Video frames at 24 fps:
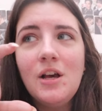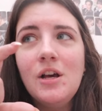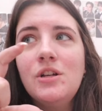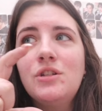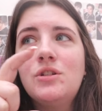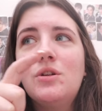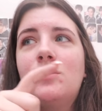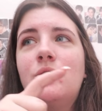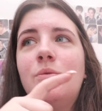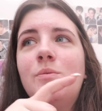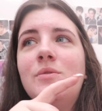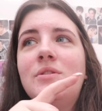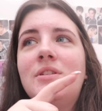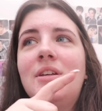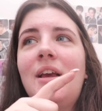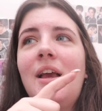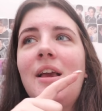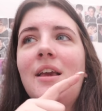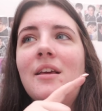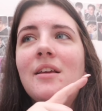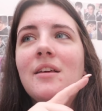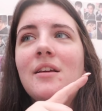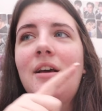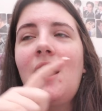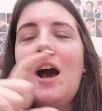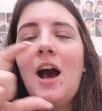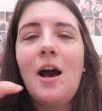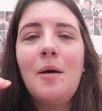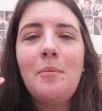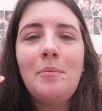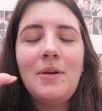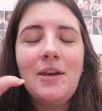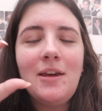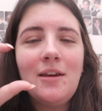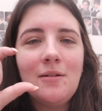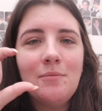So it's almost like I can
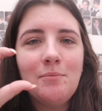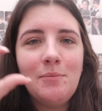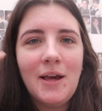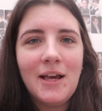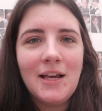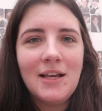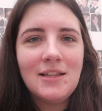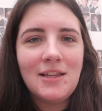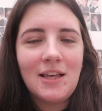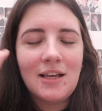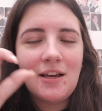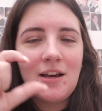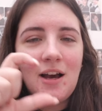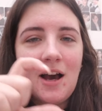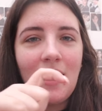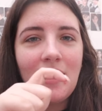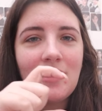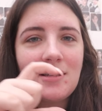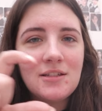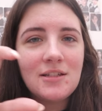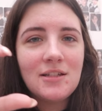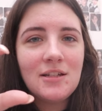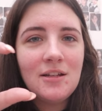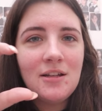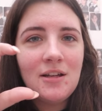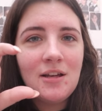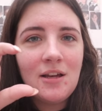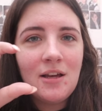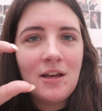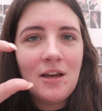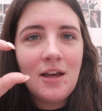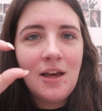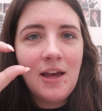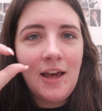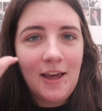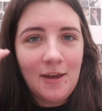copy and paste, like, cut
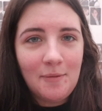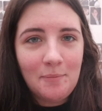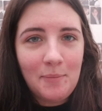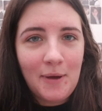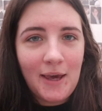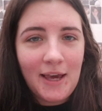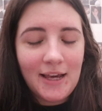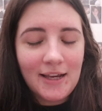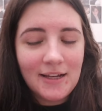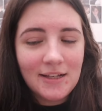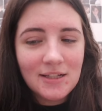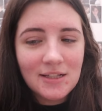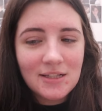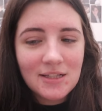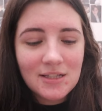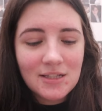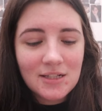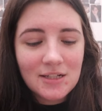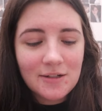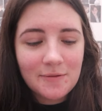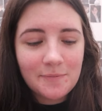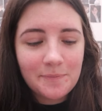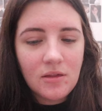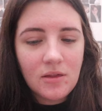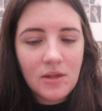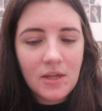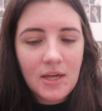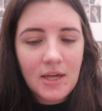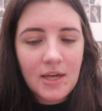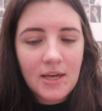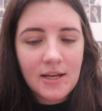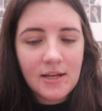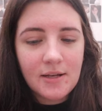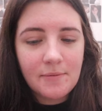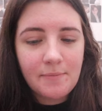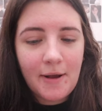and paste
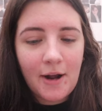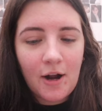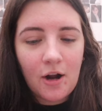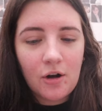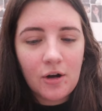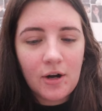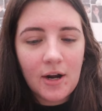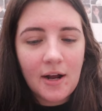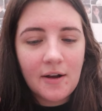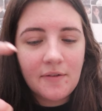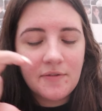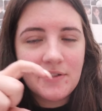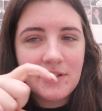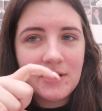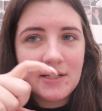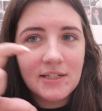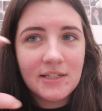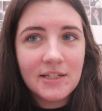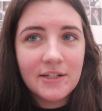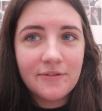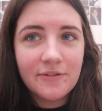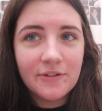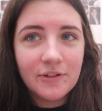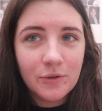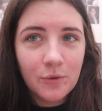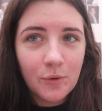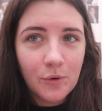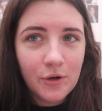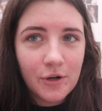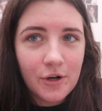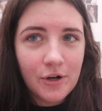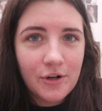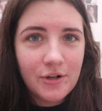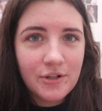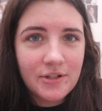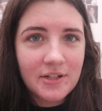the paragraphs in different
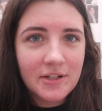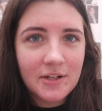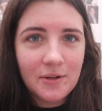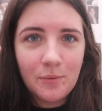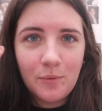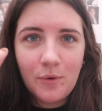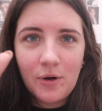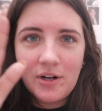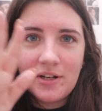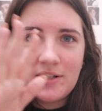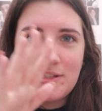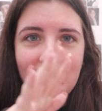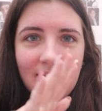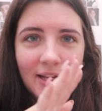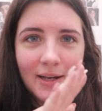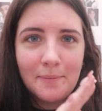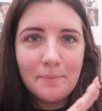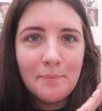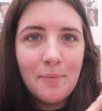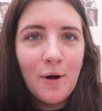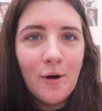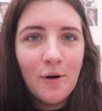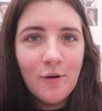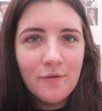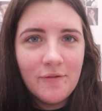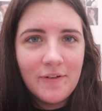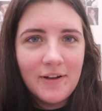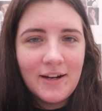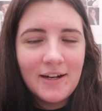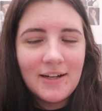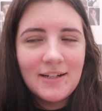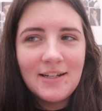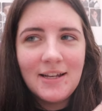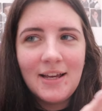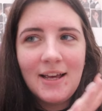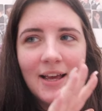orders and it works like
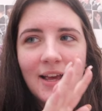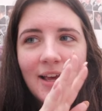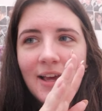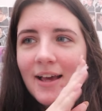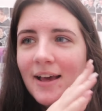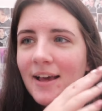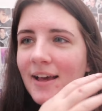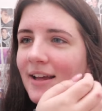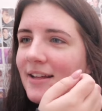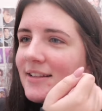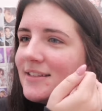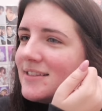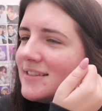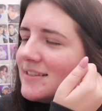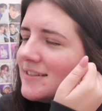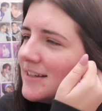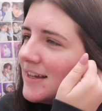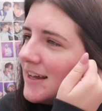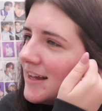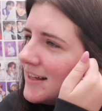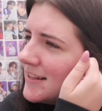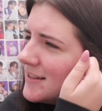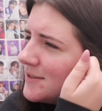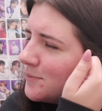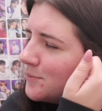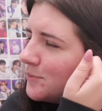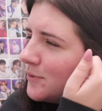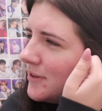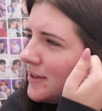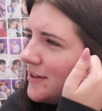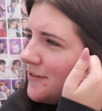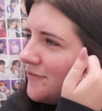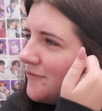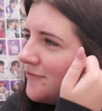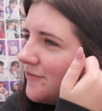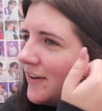perfect. It's
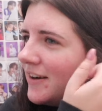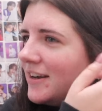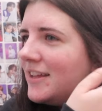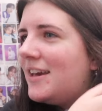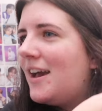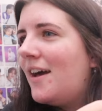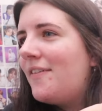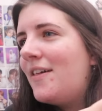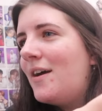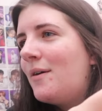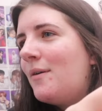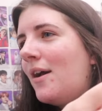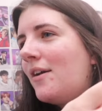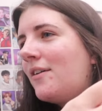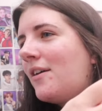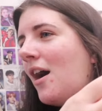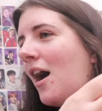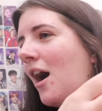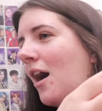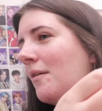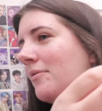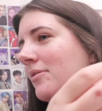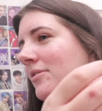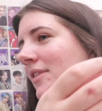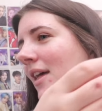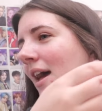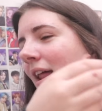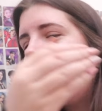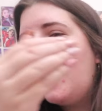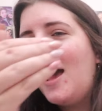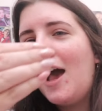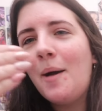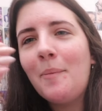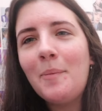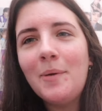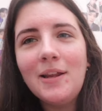really funny how that, I caught that
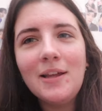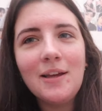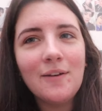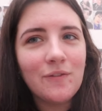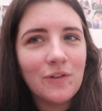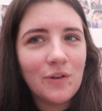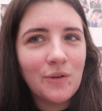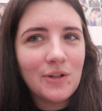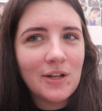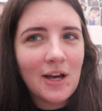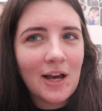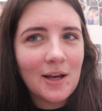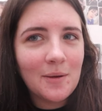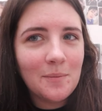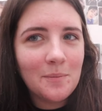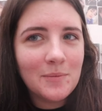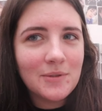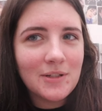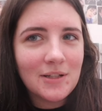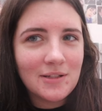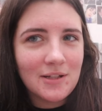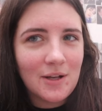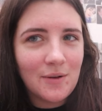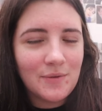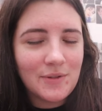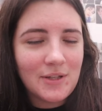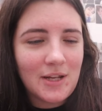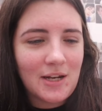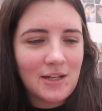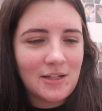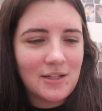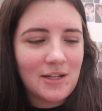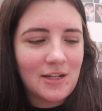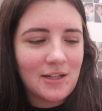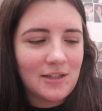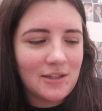happening a few times as I was
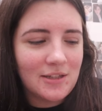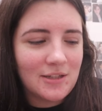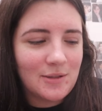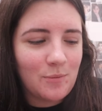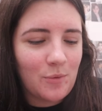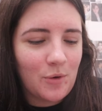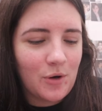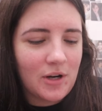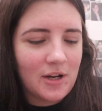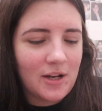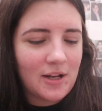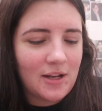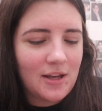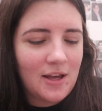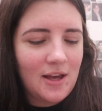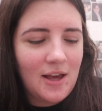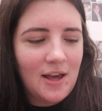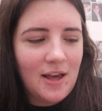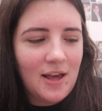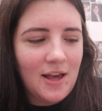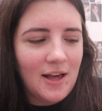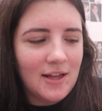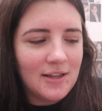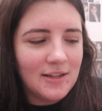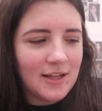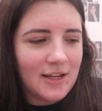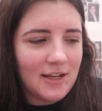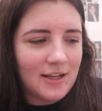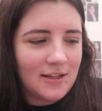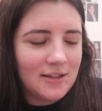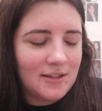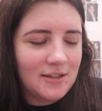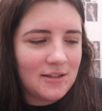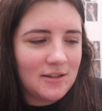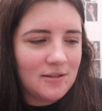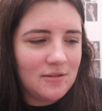editing this morning.
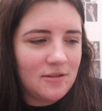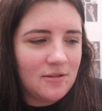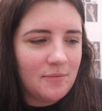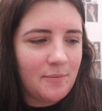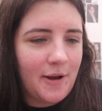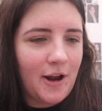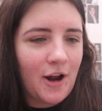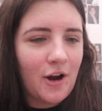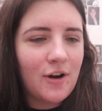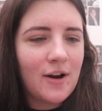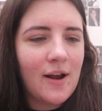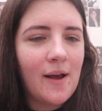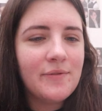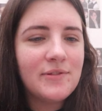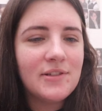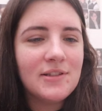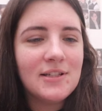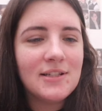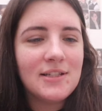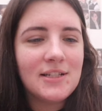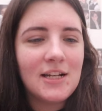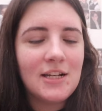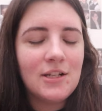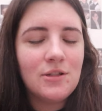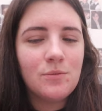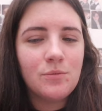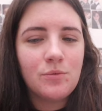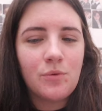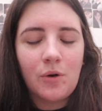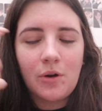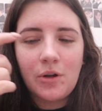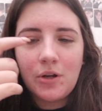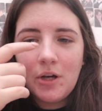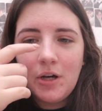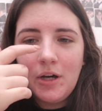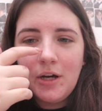Like the paragraphs in the scene
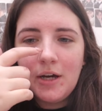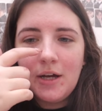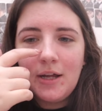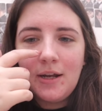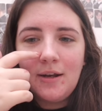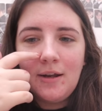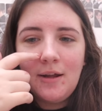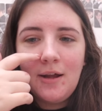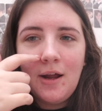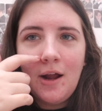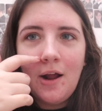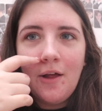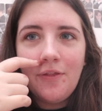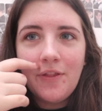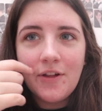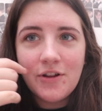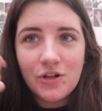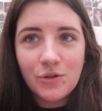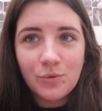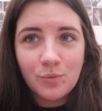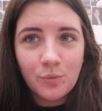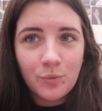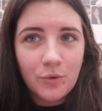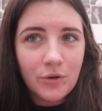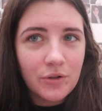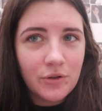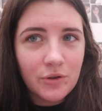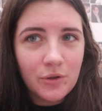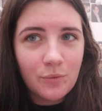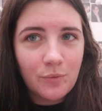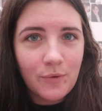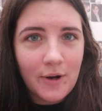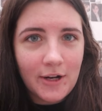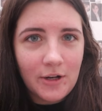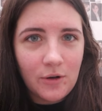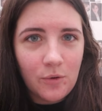were good. They just weren't in the
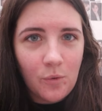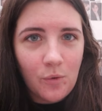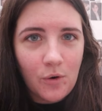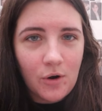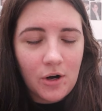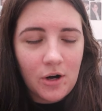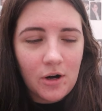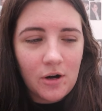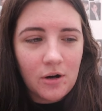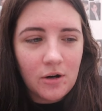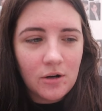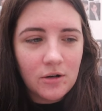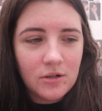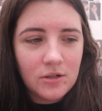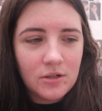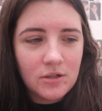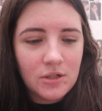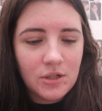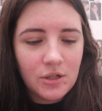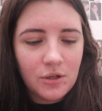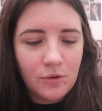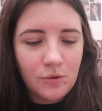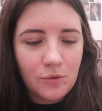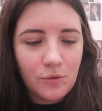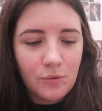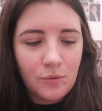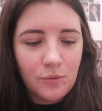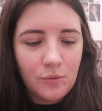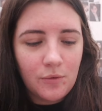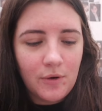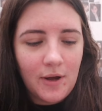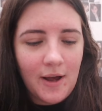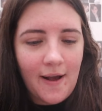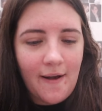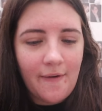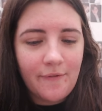right order
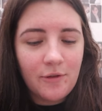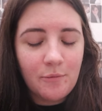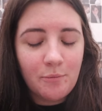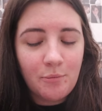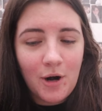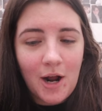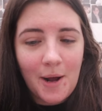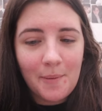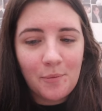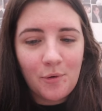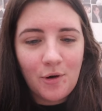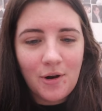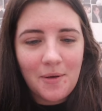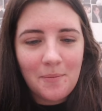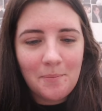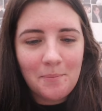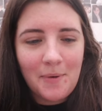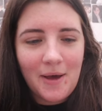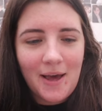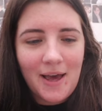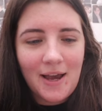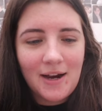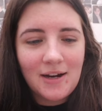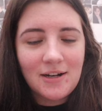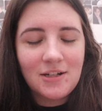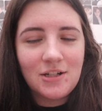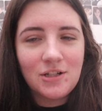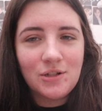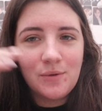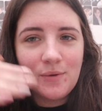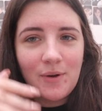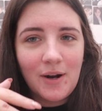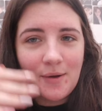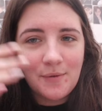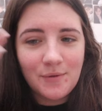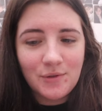to have the proper impact.
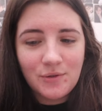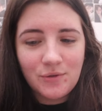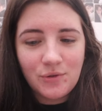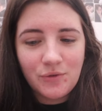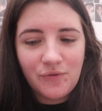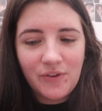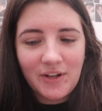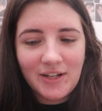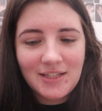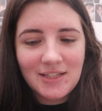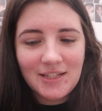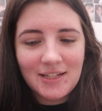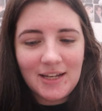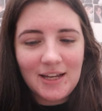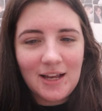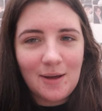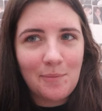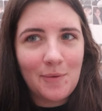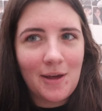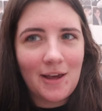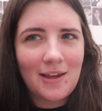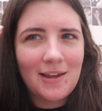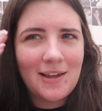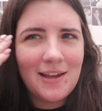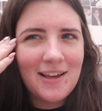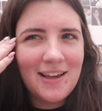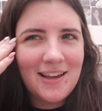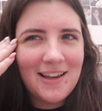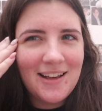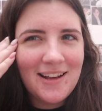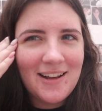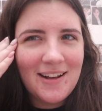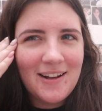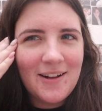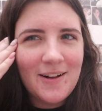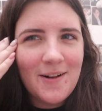So when I was fixing it, I'm like,
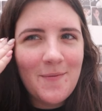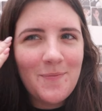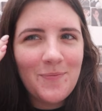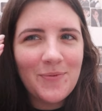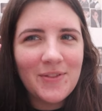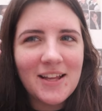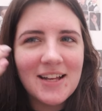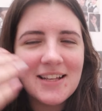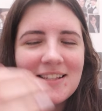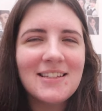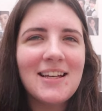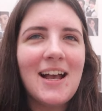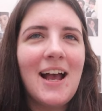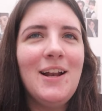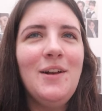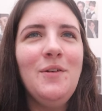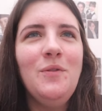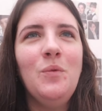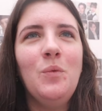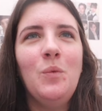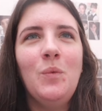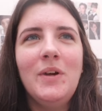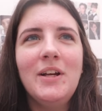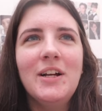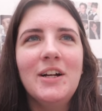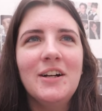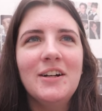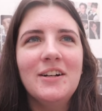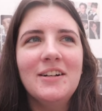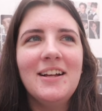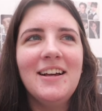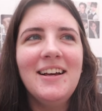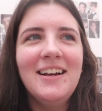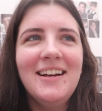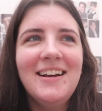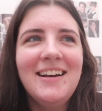it's kind of
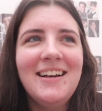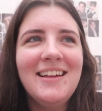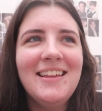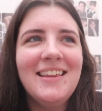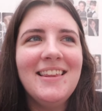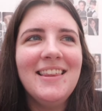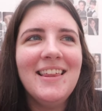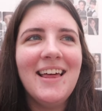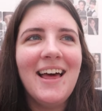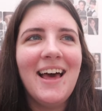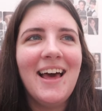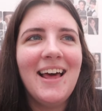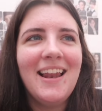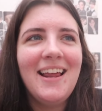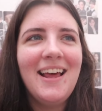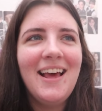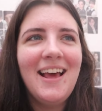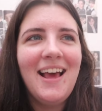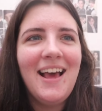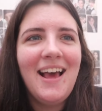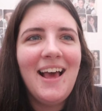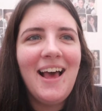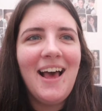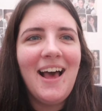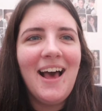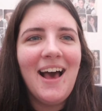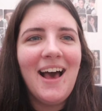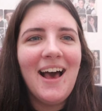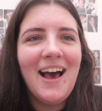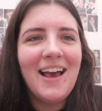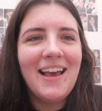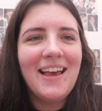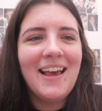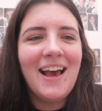weird that I